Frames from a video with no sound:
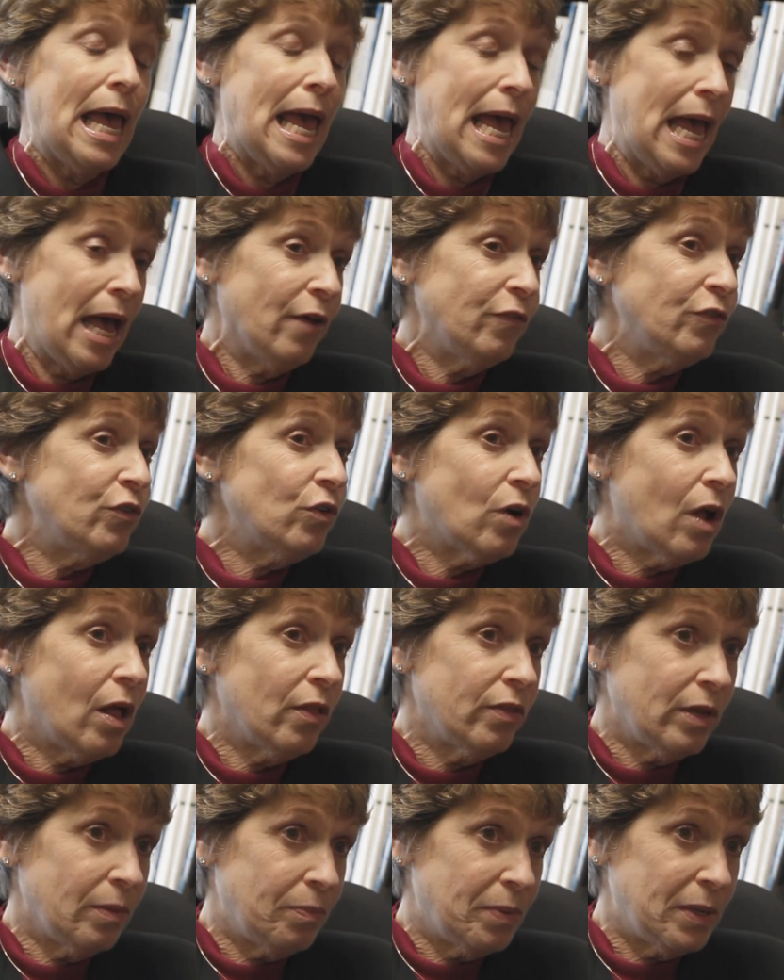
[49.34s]
After all
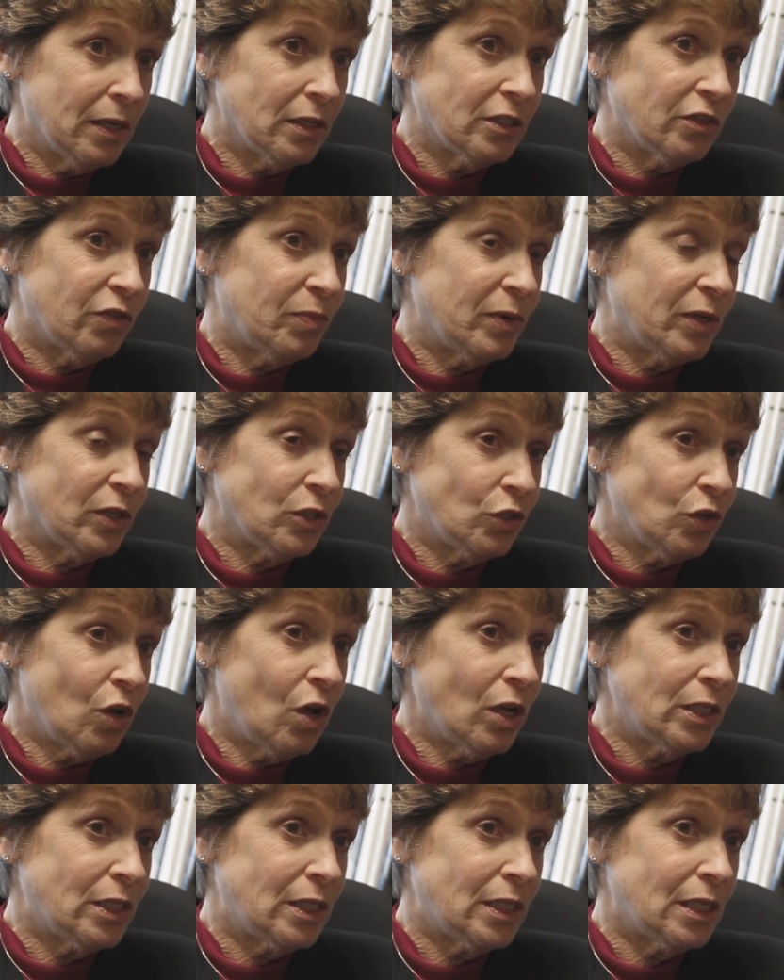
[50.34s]
the appeals have been
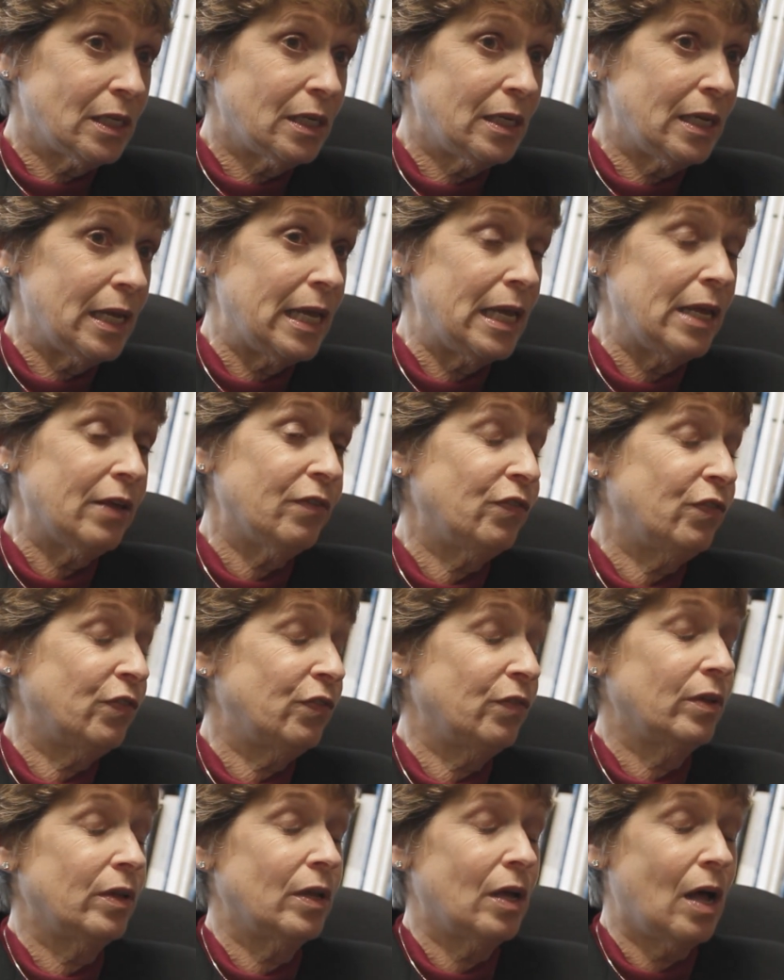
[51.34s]
exhausted, if
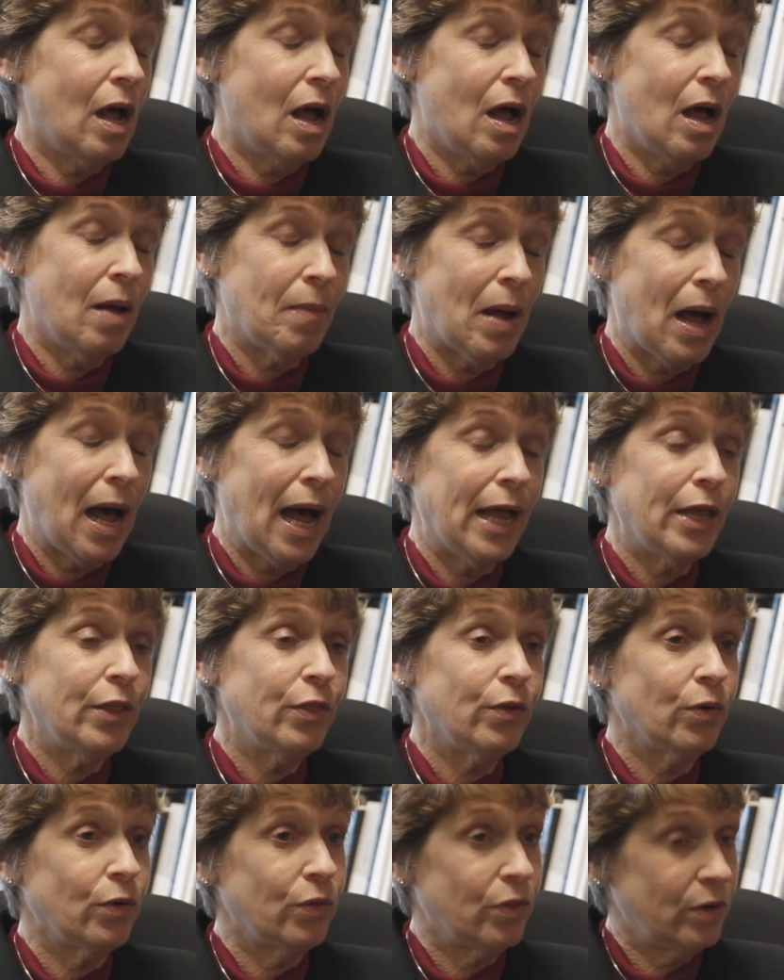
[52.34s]
um,
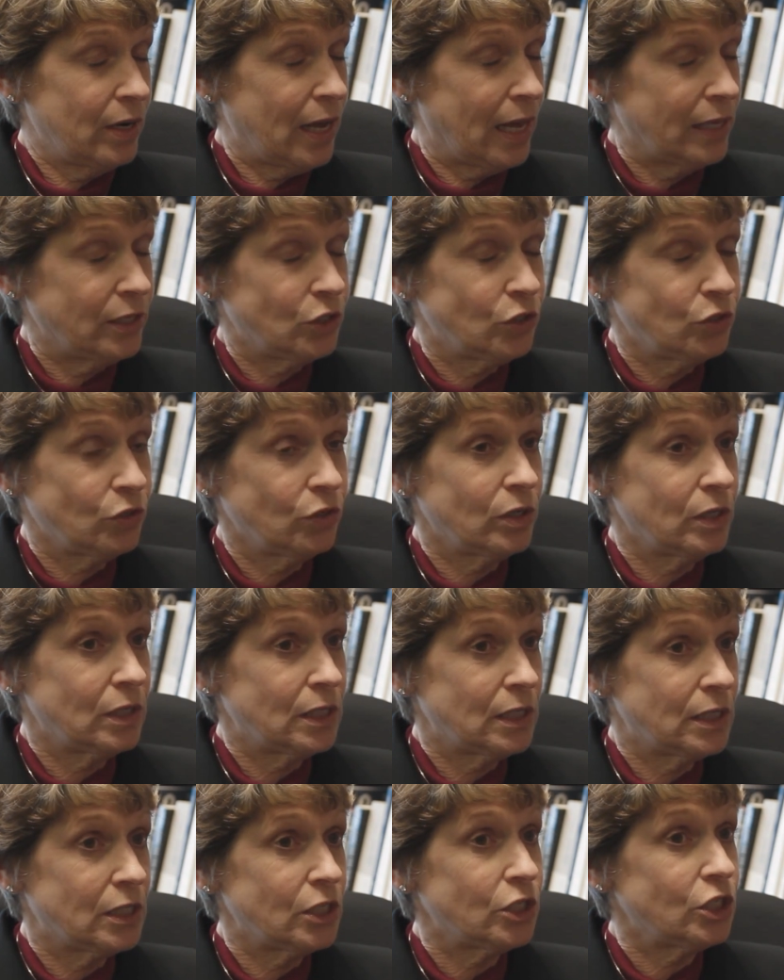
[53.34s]
either the Ninth Circuit
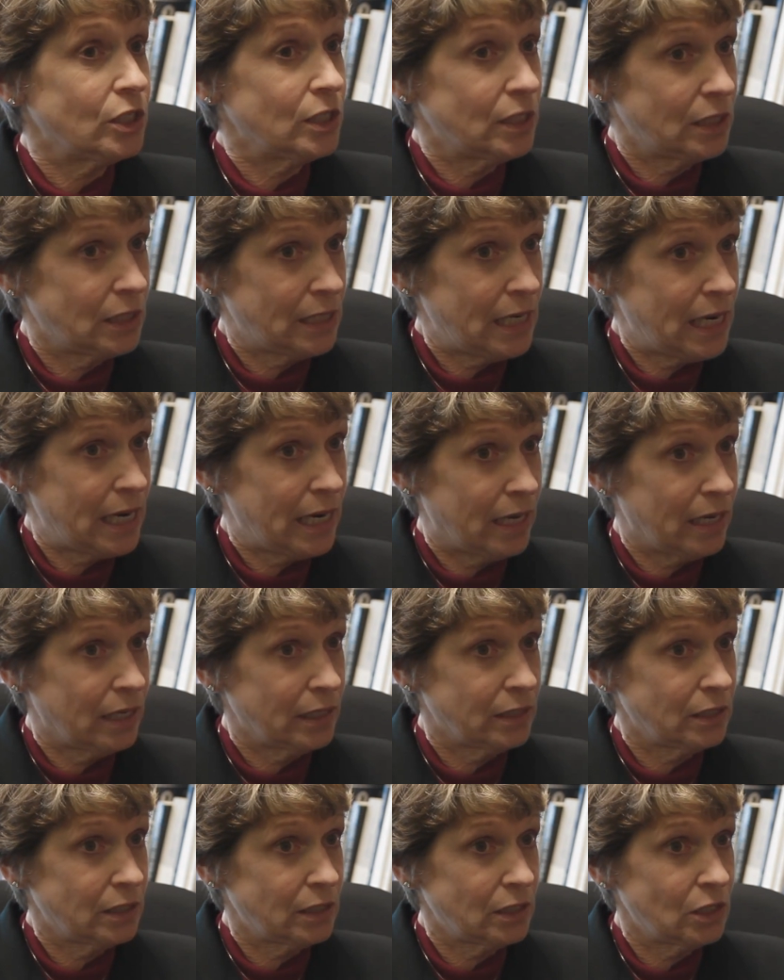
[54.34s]
decision
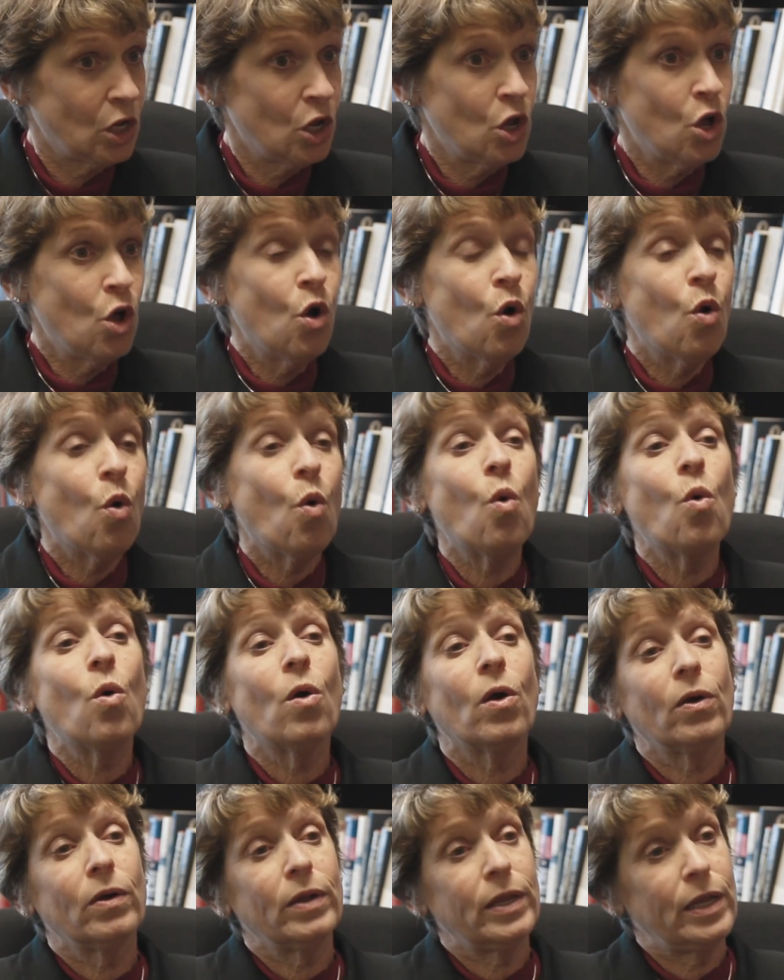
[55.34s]
stands,
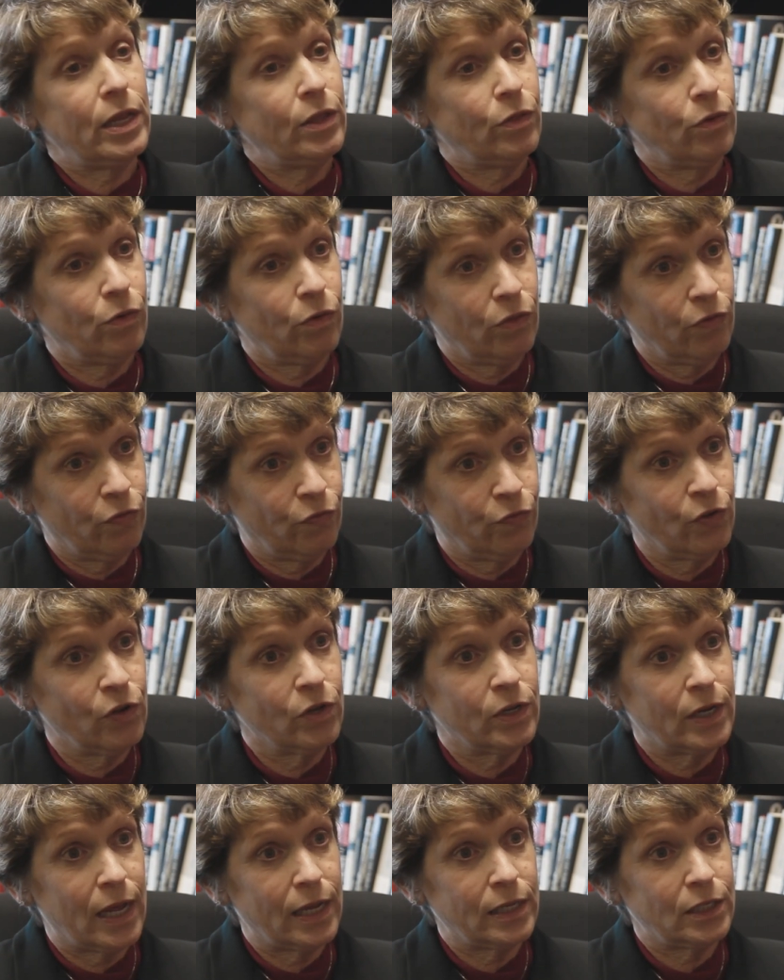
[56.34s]
or either the
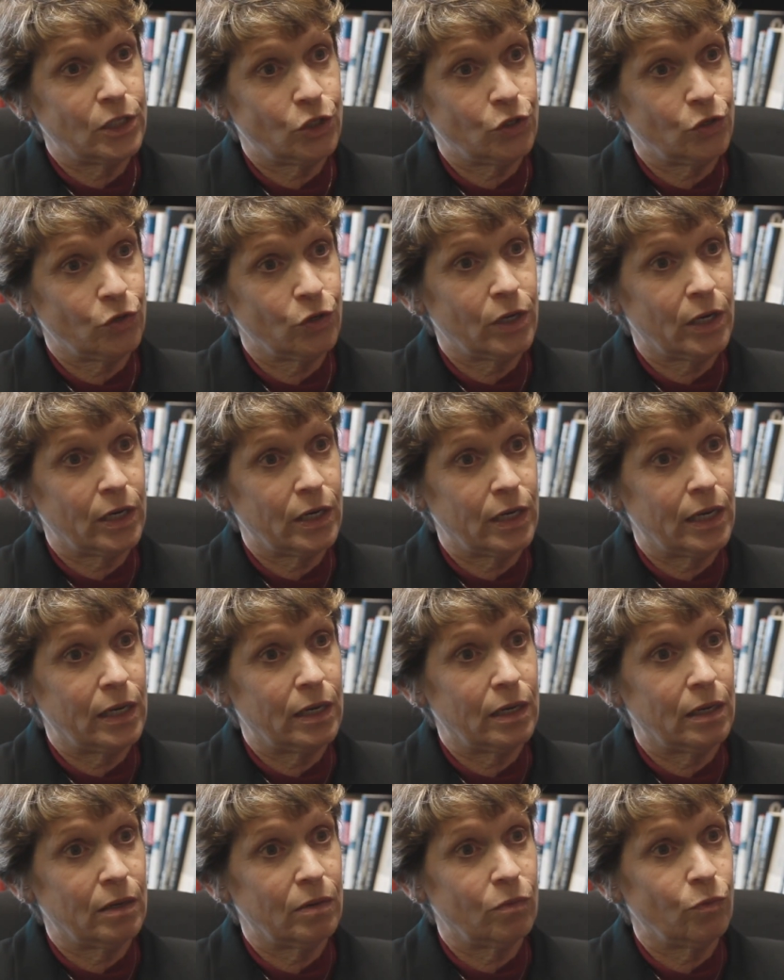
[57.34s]
full Ninth Circuit in
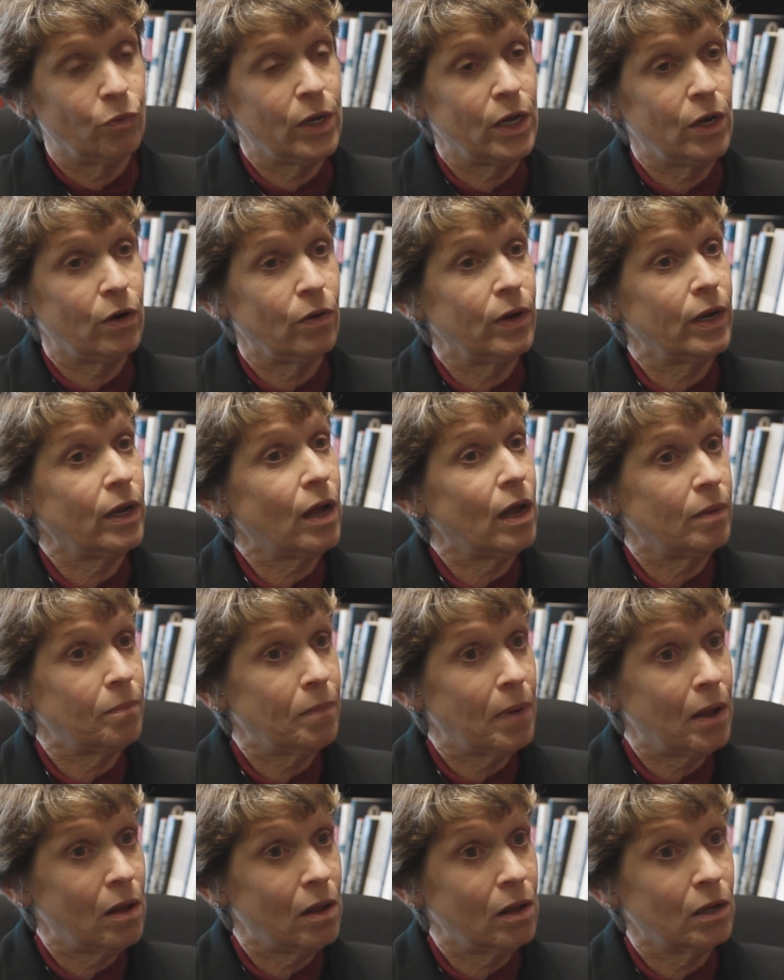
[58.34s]
a rehearing en
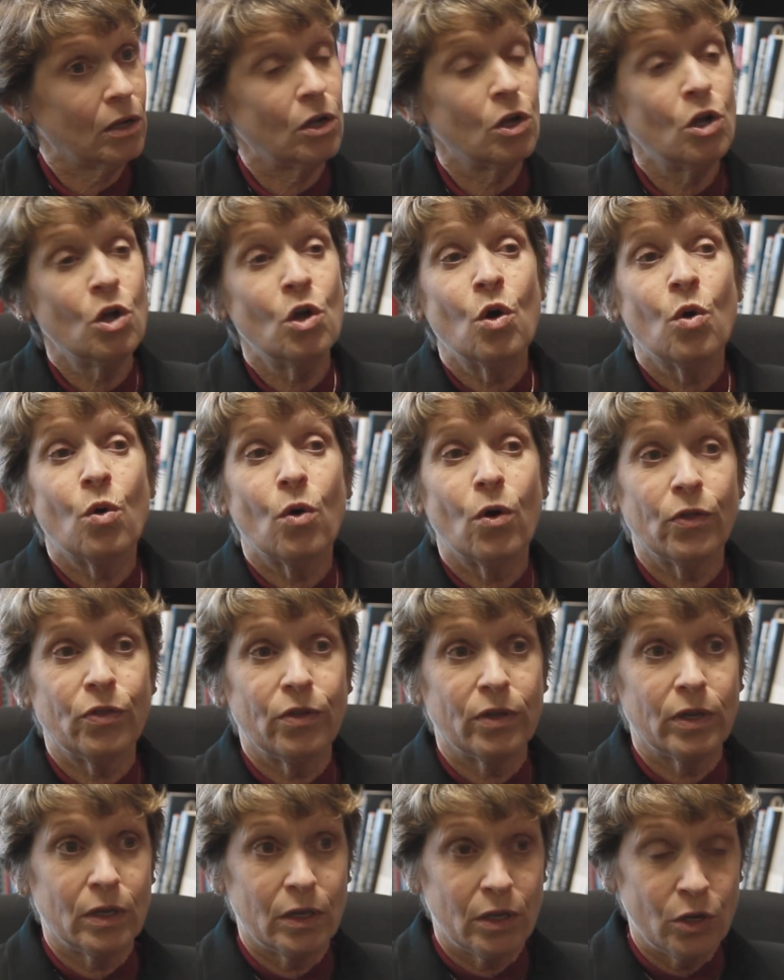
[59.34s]
banc or
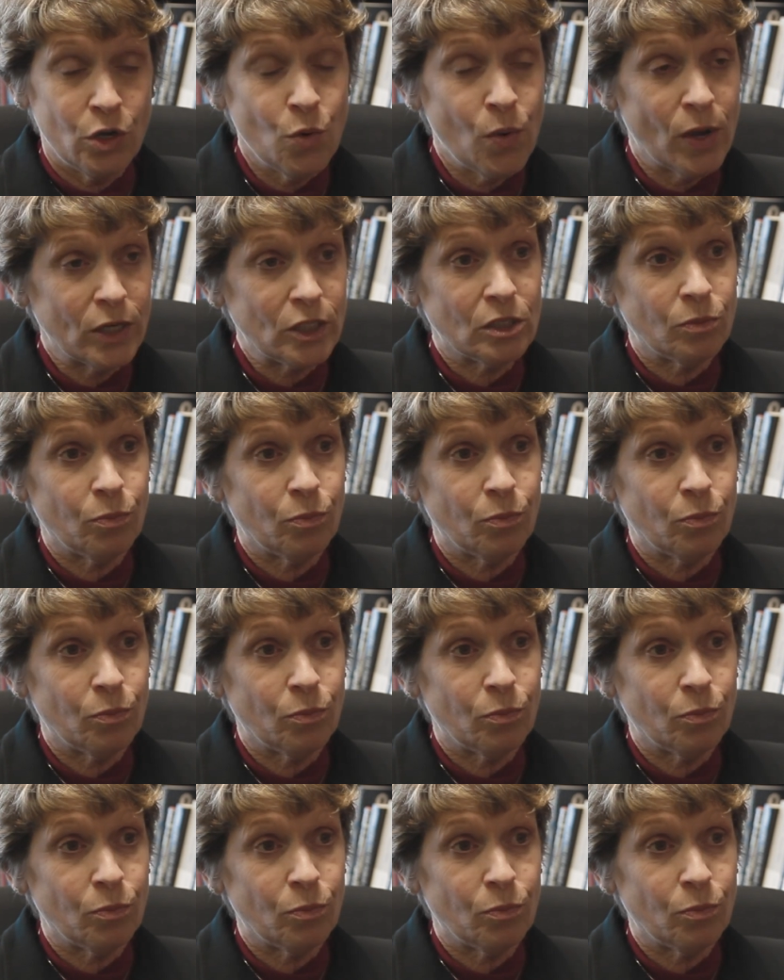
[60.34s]
the U.S.